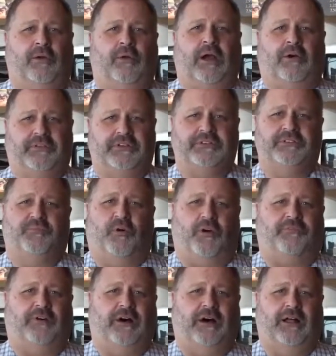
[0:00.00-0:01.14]
Ralph, this is
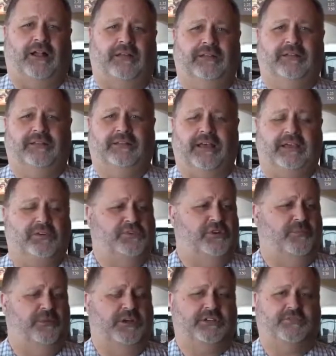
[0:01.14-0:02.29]
Mark Vahala. Thank you so
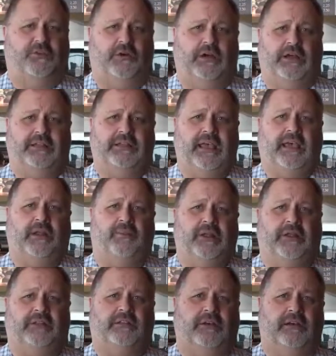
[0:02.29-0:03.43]
much for taking a
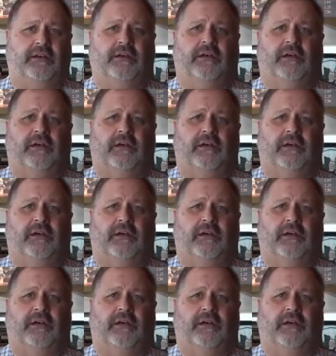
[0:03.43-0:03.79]
minute to